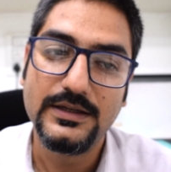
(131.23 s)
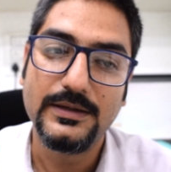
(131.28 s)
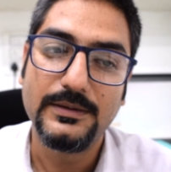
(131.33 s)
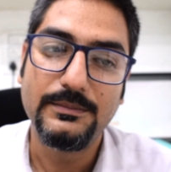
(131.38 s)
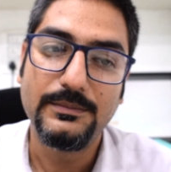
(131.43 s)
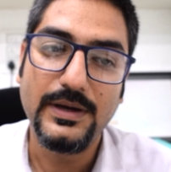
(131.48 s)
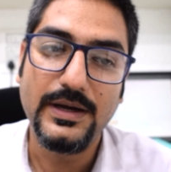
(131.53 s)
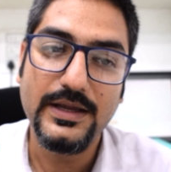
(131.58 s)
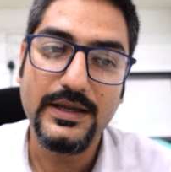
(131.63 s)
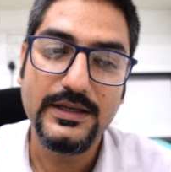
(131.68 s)

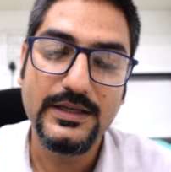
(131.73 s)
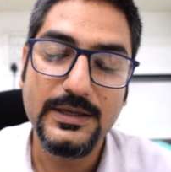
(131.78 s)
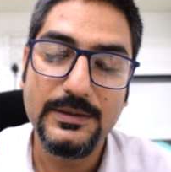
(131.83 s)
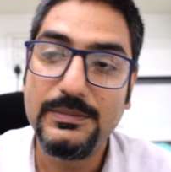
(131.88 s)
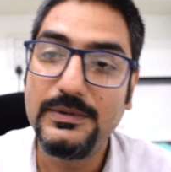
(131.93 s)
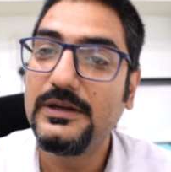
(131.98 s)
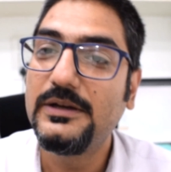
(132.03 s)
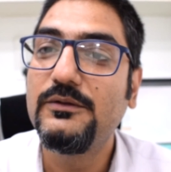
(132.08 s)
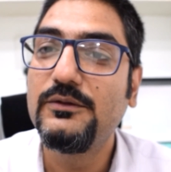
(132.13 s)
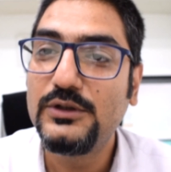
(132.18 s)
by
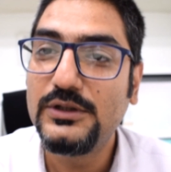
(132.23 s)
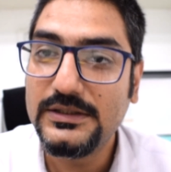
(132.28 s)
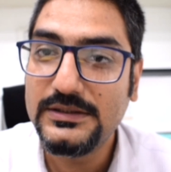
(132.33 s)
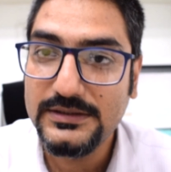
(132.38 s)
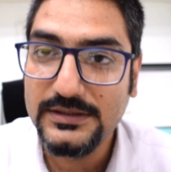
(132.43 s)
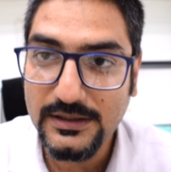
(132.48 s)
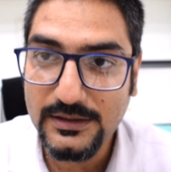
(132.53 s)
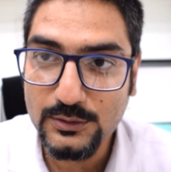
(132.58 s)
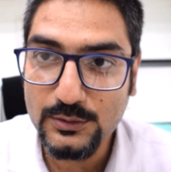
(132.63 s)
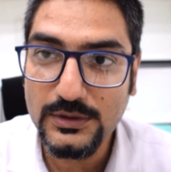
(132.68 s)
keeping in view the
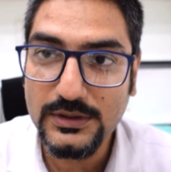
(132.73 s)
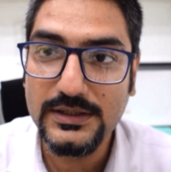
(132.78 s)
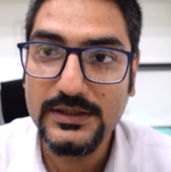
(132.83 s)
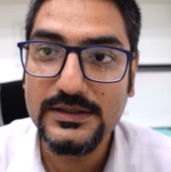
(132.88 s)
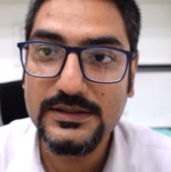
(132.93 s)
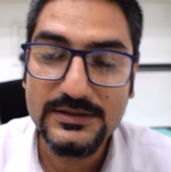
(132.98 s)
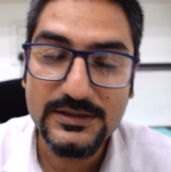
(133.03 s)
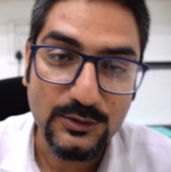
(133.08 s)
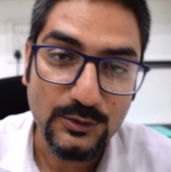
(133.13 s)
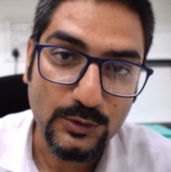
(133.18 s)

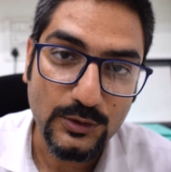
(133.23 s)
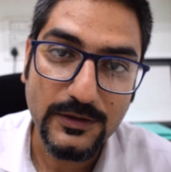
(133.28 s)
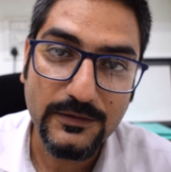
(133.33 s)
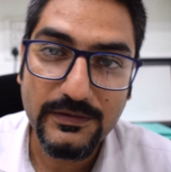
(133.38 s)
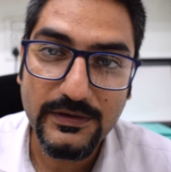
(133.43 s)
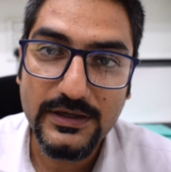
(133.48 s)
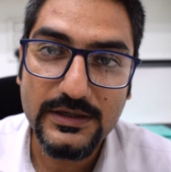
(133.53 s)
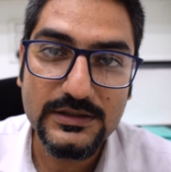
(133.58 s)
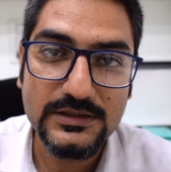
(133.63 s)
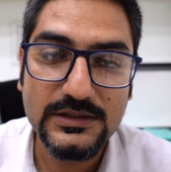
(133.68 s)
circulars, the
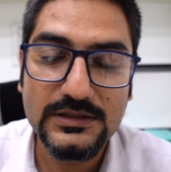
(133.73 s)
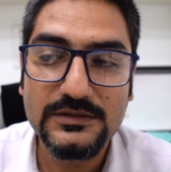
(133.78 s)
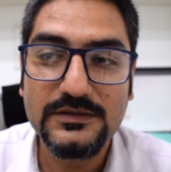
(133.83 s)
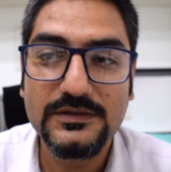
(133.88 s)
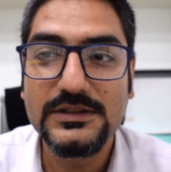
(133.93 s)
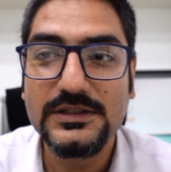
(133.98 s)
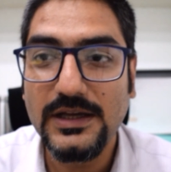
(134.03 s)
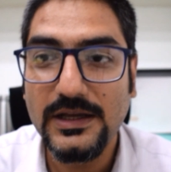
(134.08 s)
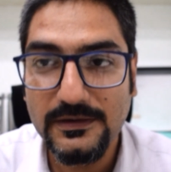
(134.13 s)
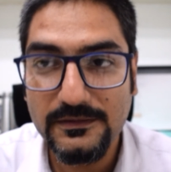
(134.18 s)
notifications
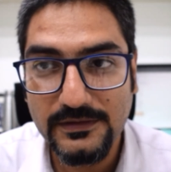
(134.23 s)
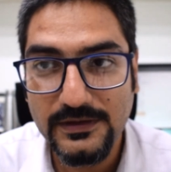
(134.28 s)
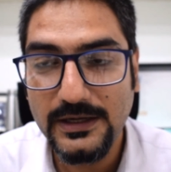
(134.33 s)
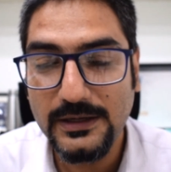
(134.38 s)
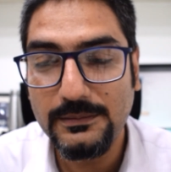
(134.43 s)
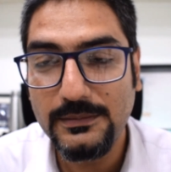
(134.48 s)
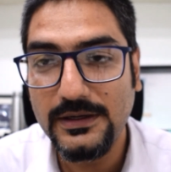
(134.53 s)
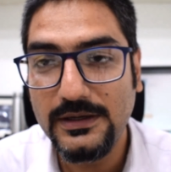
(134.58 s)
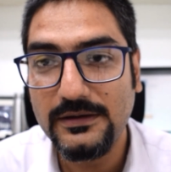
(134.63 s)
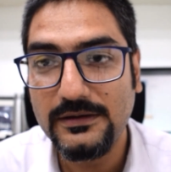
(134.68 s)
which are
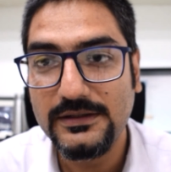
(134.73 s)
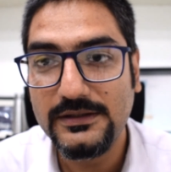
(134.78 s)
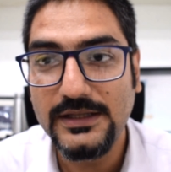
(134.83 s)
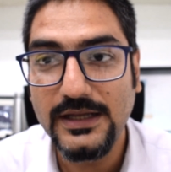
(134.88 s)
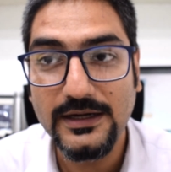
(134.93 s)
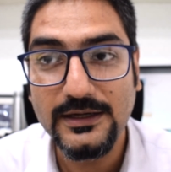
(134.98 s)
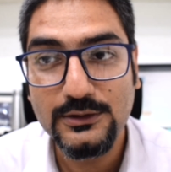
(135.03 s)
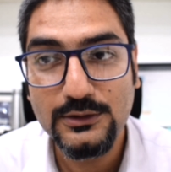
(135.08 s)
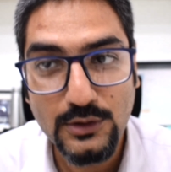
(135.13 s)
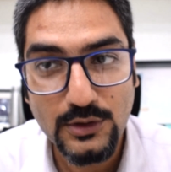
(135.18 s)
available
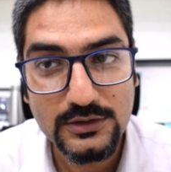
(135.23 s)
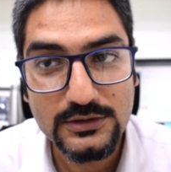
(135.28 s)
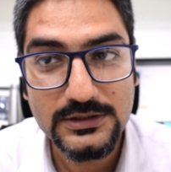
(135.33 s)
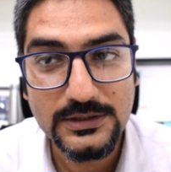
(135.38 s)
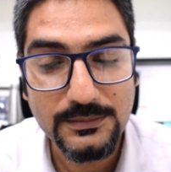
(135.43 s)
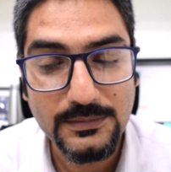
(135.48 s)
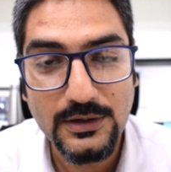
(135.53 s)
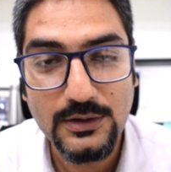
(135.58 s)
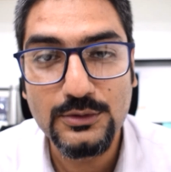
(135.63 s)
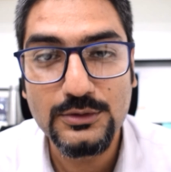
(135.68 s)
that talks
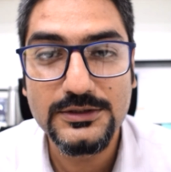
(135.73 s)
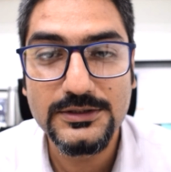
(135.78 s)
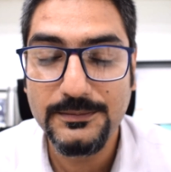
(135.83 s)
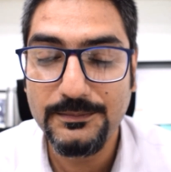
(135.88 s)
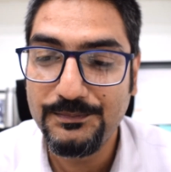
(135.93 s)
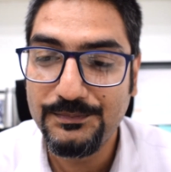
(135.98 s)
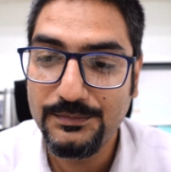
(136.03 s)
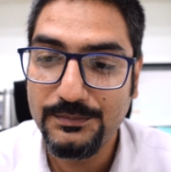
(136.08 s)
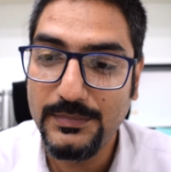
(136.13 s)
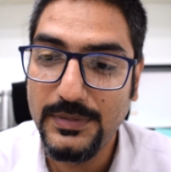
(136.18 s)
about
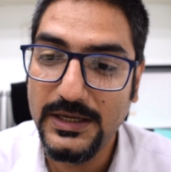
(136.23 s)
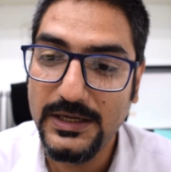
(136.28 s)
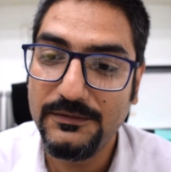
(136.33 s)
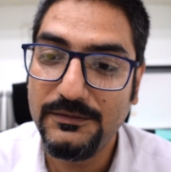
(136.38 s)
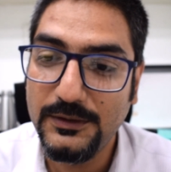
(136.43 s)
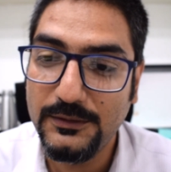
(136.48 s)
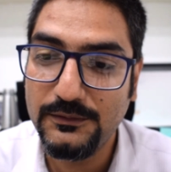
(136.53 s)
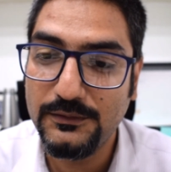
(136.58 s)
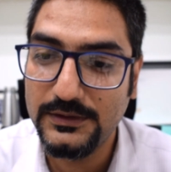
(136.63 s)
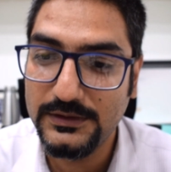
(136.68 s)

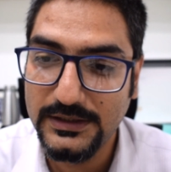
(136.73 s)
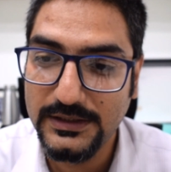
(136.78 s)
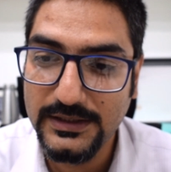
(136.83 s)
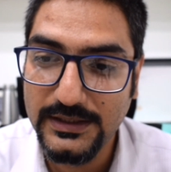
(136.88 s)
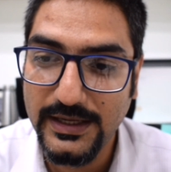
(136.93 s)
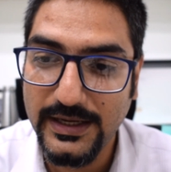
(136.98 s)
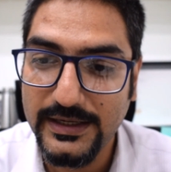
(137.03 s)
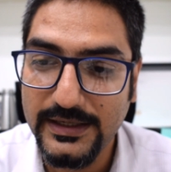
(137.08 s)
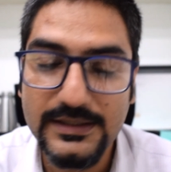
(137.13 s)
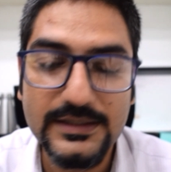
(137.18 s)
benefit for the
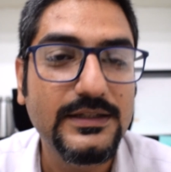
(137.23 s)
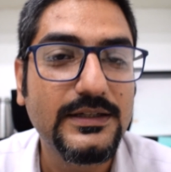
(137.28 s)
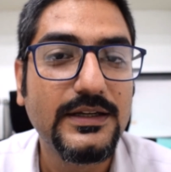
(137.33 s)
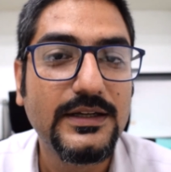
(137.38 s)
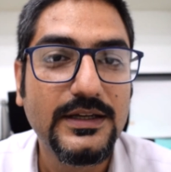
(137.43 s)
client.